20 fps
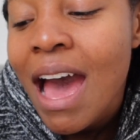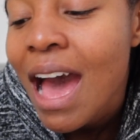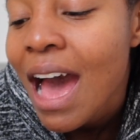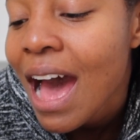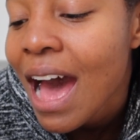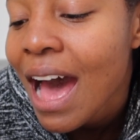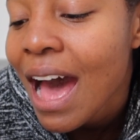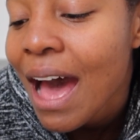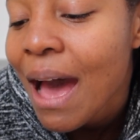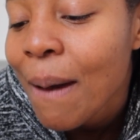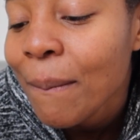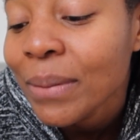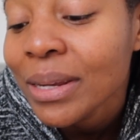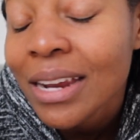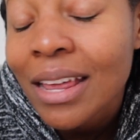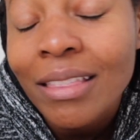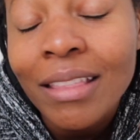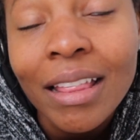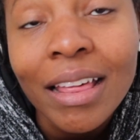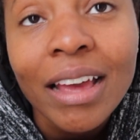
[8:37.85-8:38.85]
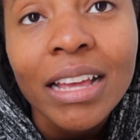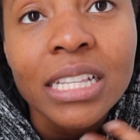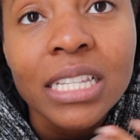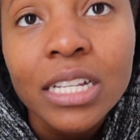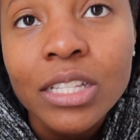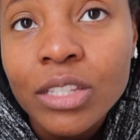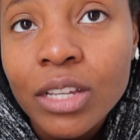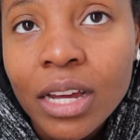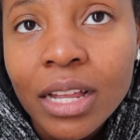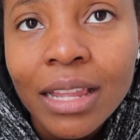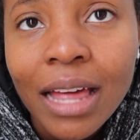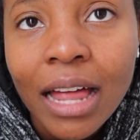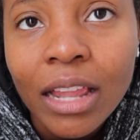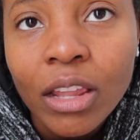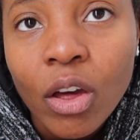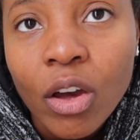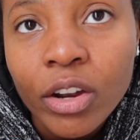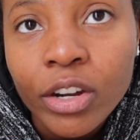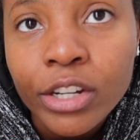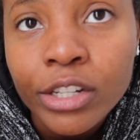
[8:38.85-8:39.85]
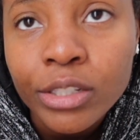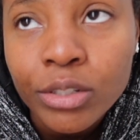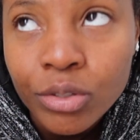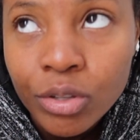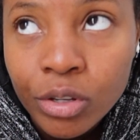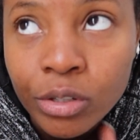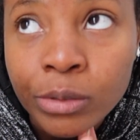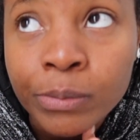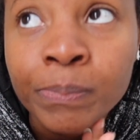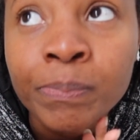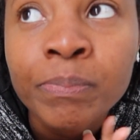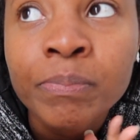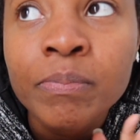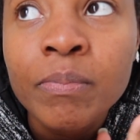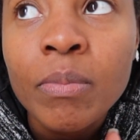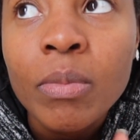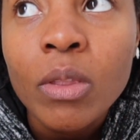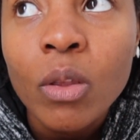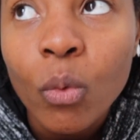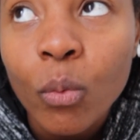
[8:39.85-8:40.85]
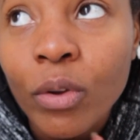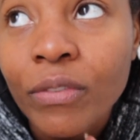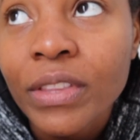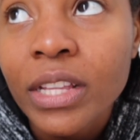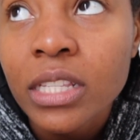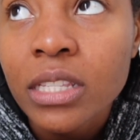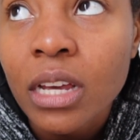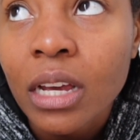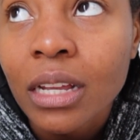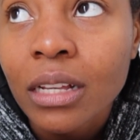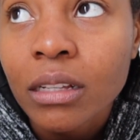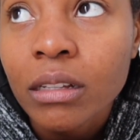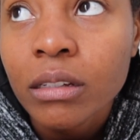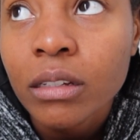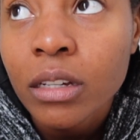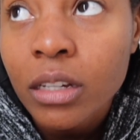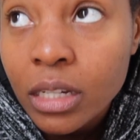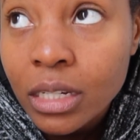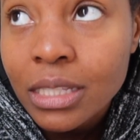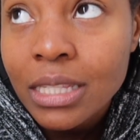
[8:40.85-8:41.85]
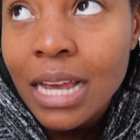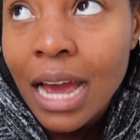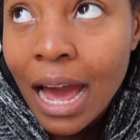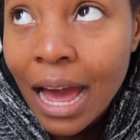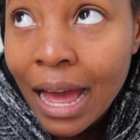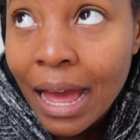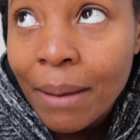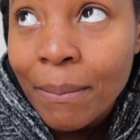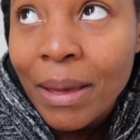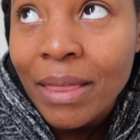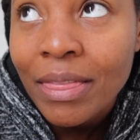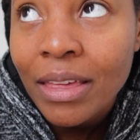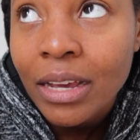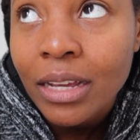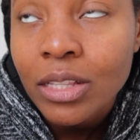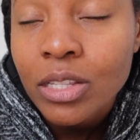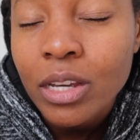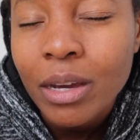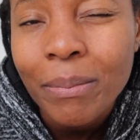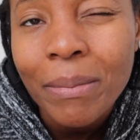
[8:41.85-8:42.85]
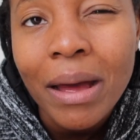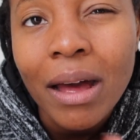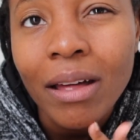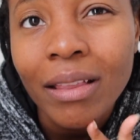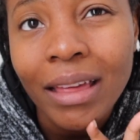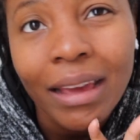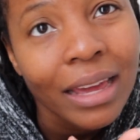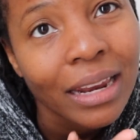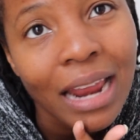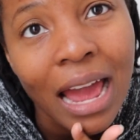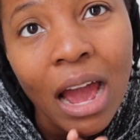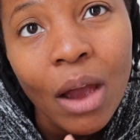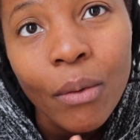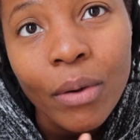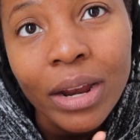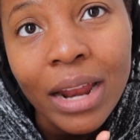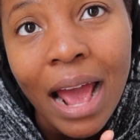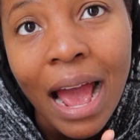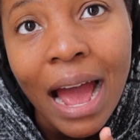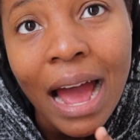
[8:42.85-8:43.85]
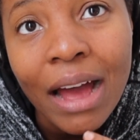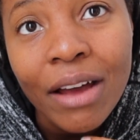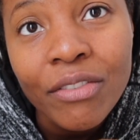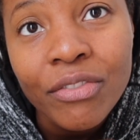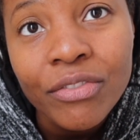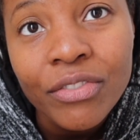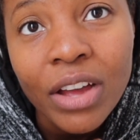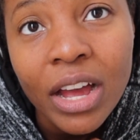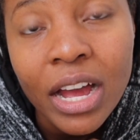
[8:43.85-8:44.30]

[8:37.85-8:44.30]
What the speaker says: But nonetheless, it took a lot longer. So with the cook time, I think it took about like an hour and a half